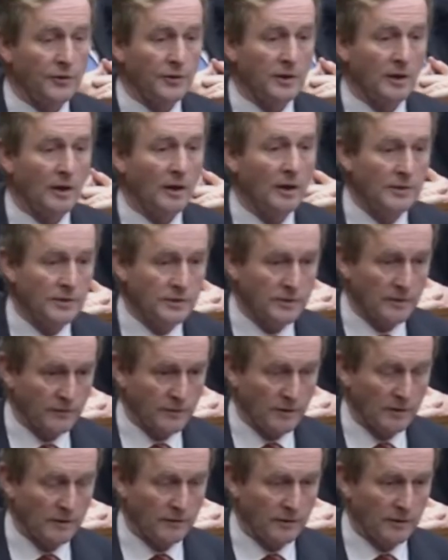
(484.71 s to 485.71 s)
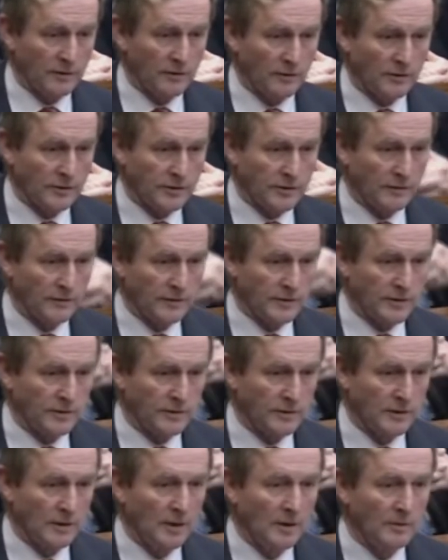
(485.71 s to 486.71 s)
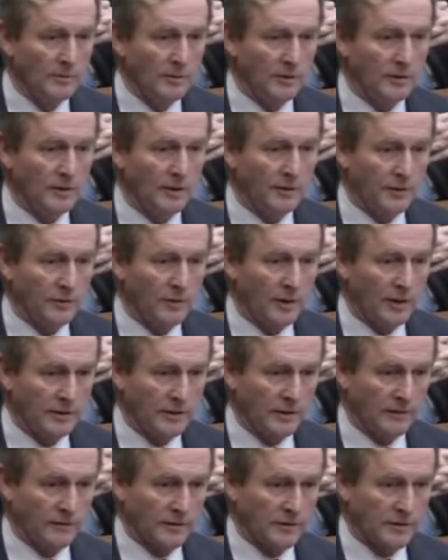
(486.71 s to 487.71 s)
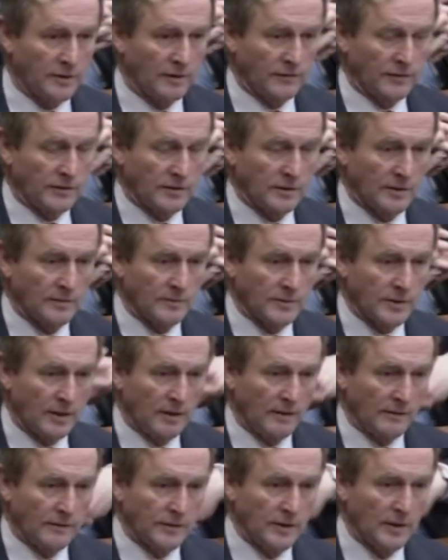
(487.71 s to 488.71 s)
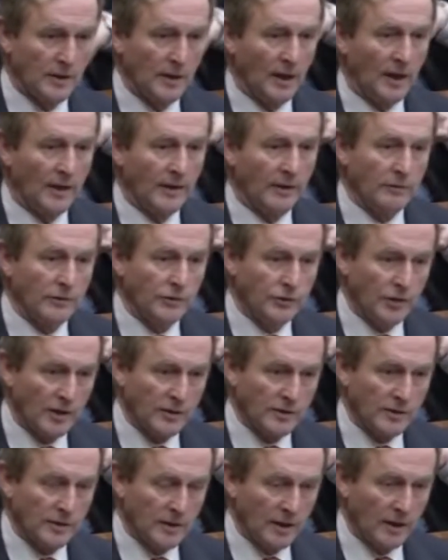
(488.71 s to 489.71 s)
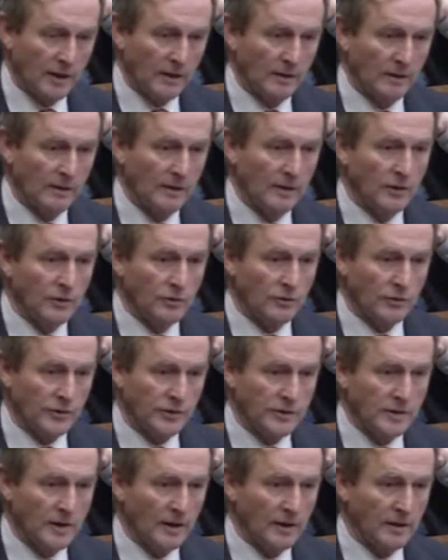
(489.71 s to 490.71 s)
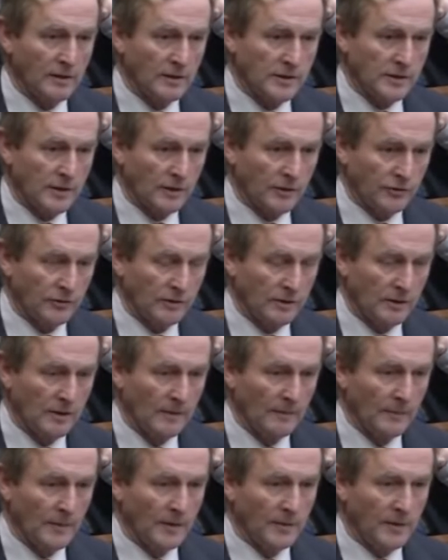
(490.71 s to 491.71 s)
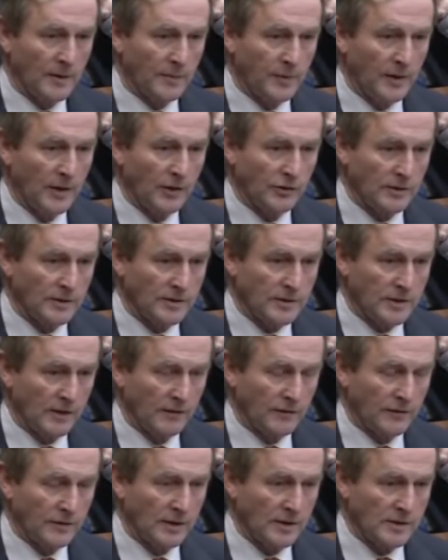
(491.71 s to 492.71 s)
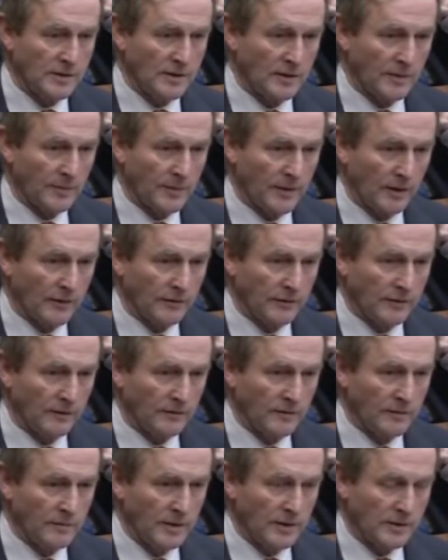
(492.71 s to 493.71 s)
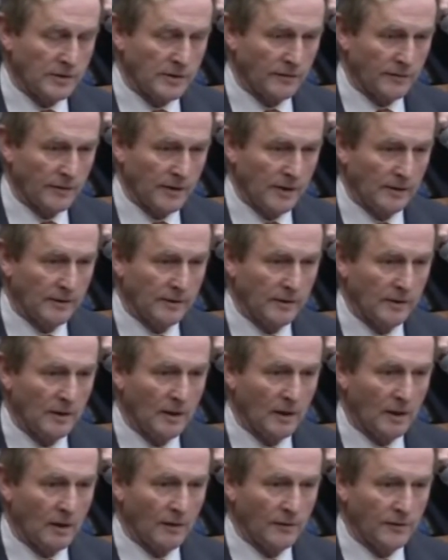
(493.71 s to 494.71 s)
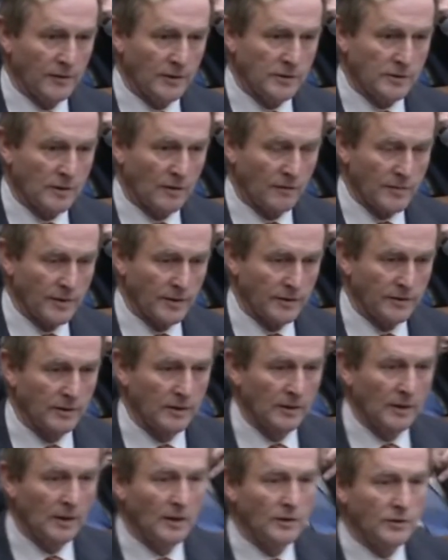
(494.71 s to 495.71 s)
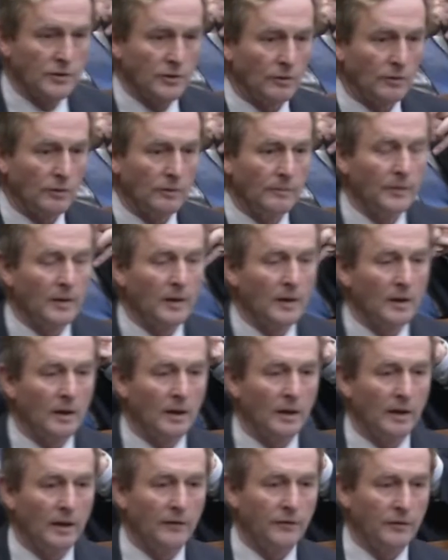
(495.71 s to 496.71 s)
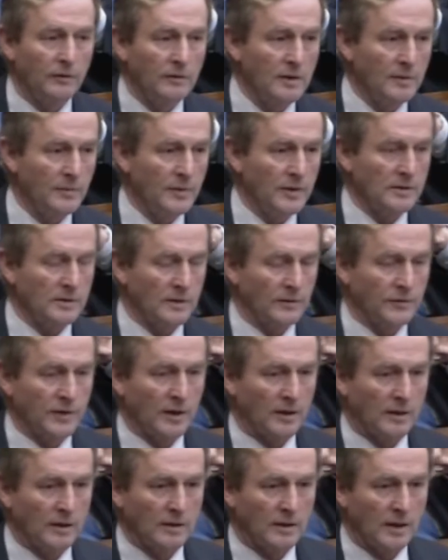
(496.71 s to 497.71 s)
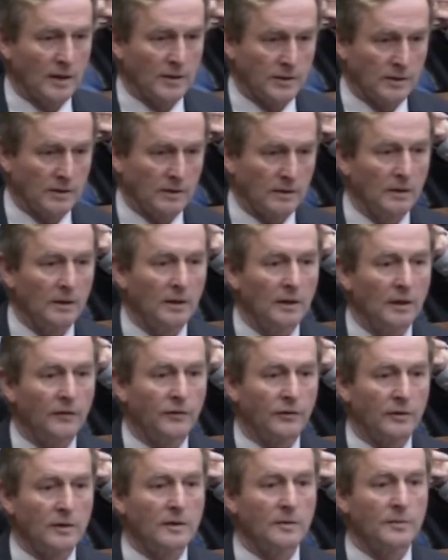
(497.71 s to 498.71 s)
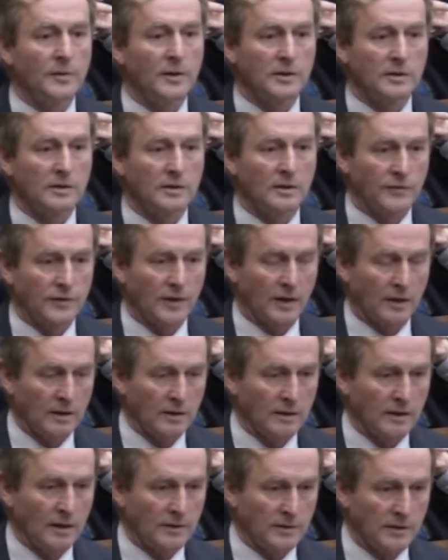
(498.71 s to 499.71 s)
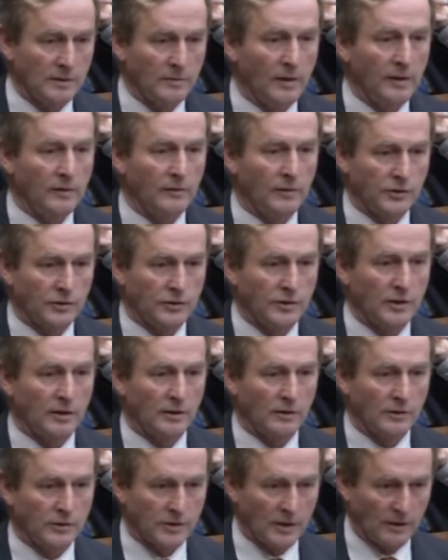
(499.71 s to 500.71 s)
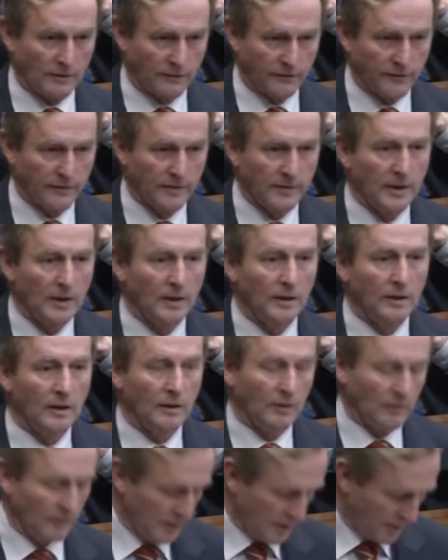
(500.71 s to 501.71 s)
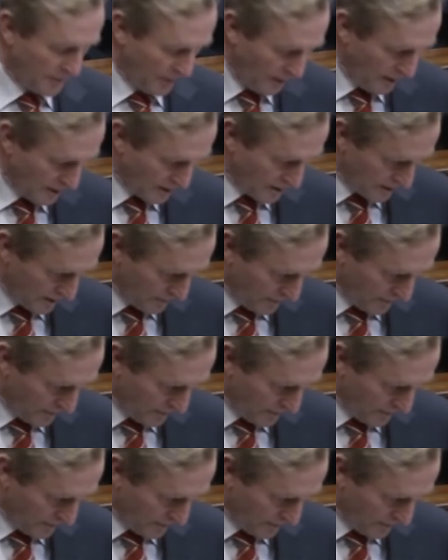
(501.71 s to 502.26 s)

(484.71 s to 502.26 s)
the costs of delivering those services, but not the quality of the services themselves. And I reject again your snide assertion that patient safety is not a priority of the Minister for Health or this government. So uh, if you're in the business of second guessing, if you're in the business of second guessing, mind what you say yourself. Now, the point,